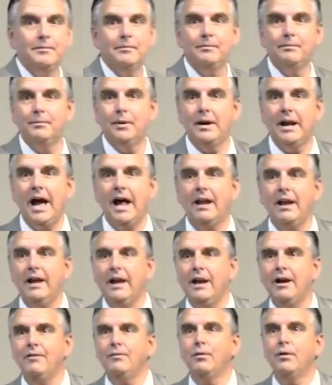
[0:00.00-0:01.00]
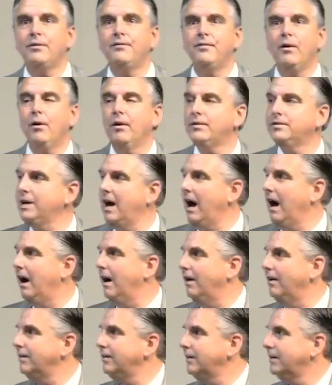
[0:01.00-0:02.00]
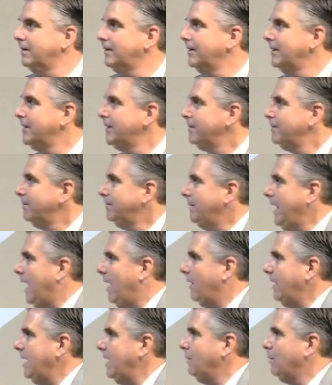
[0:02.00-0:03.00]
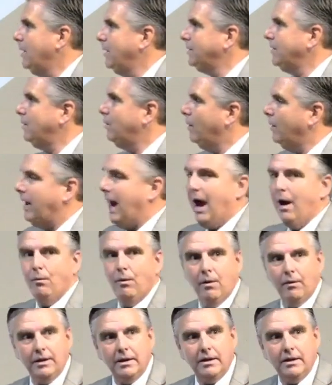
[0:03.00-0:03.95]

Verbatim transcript: But I left with four tires. Now, it wasn't what I wanted.